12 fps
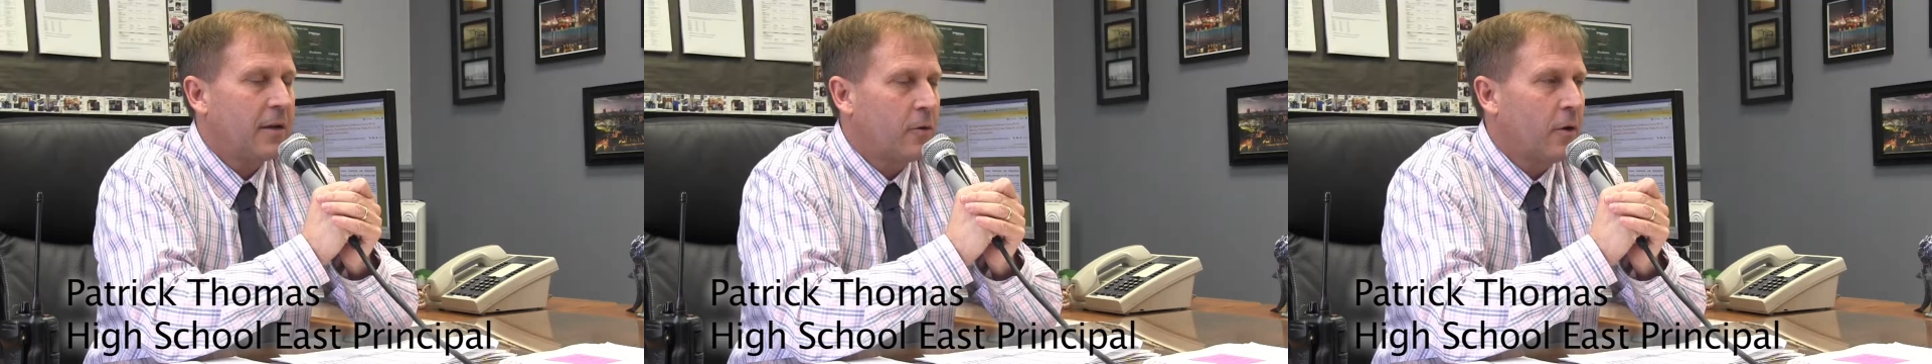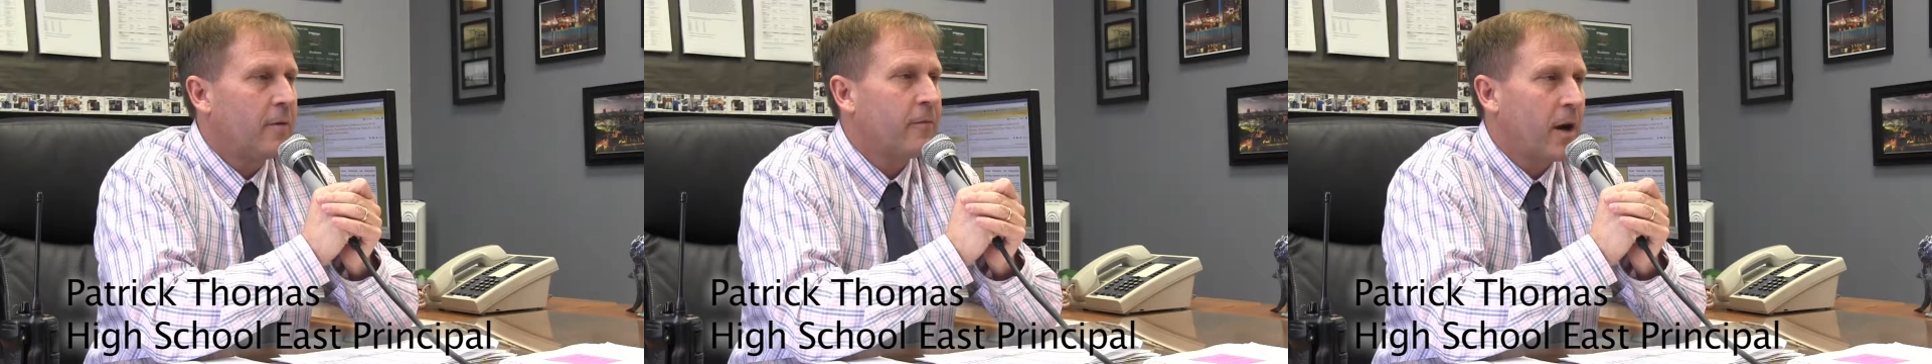I
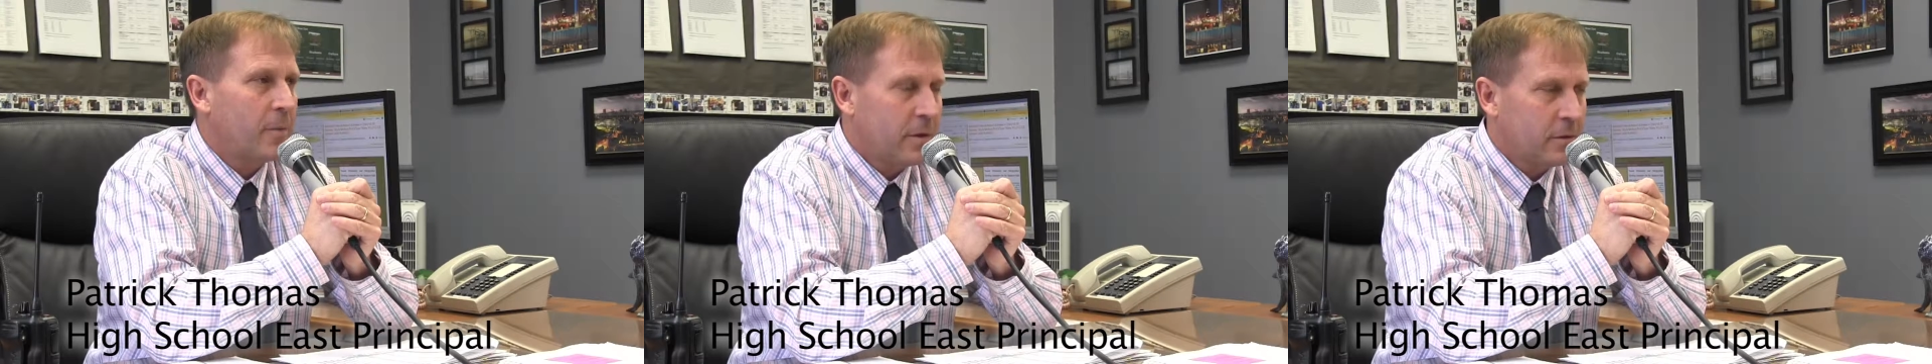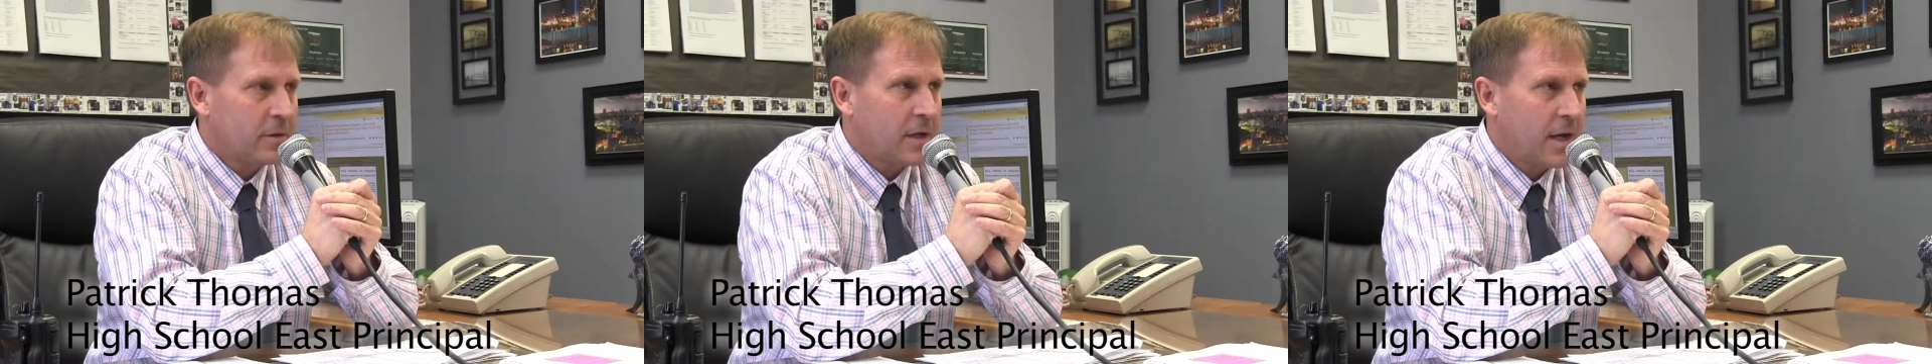taught
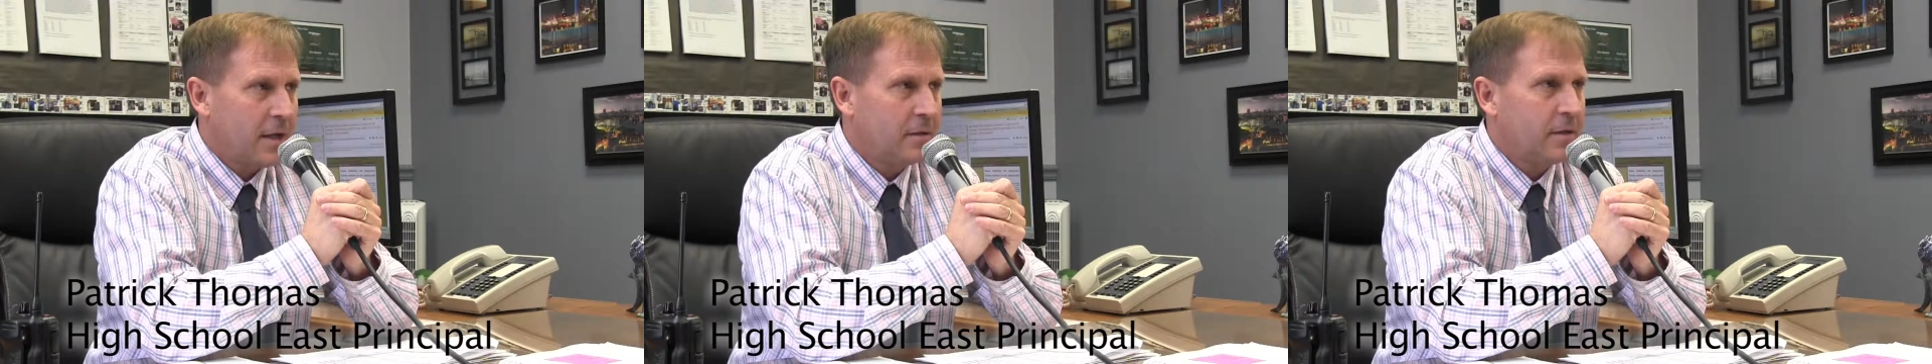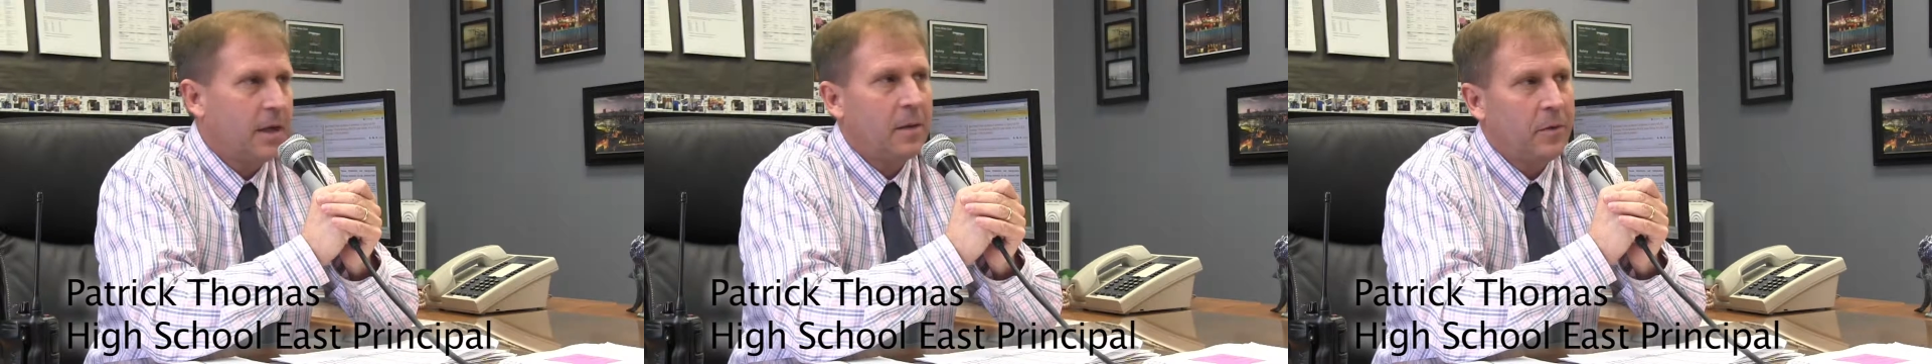environmental
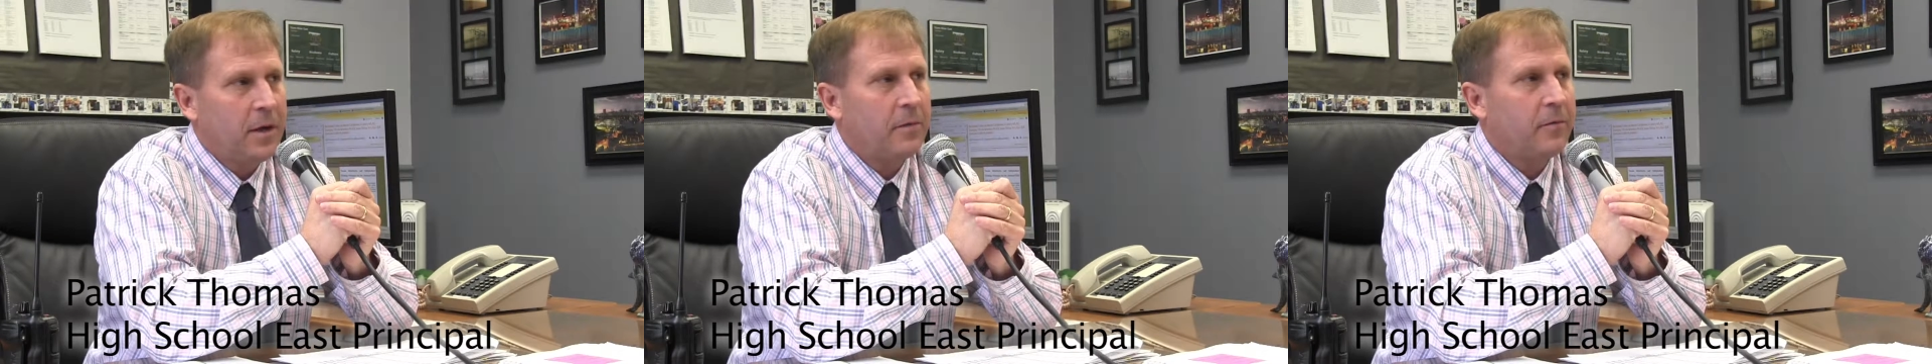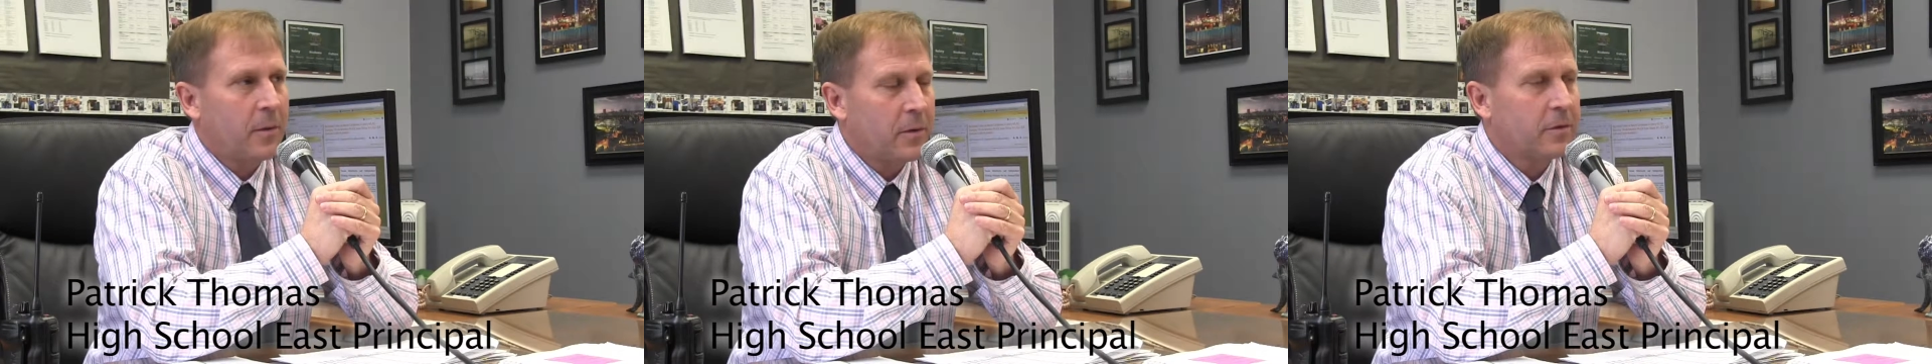science and AP
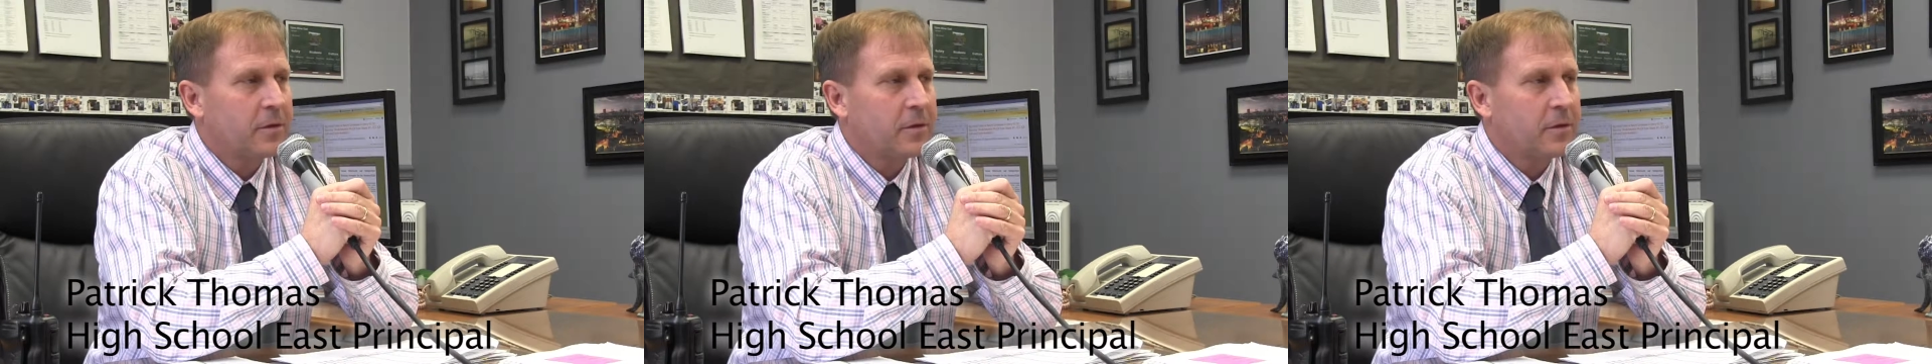environmental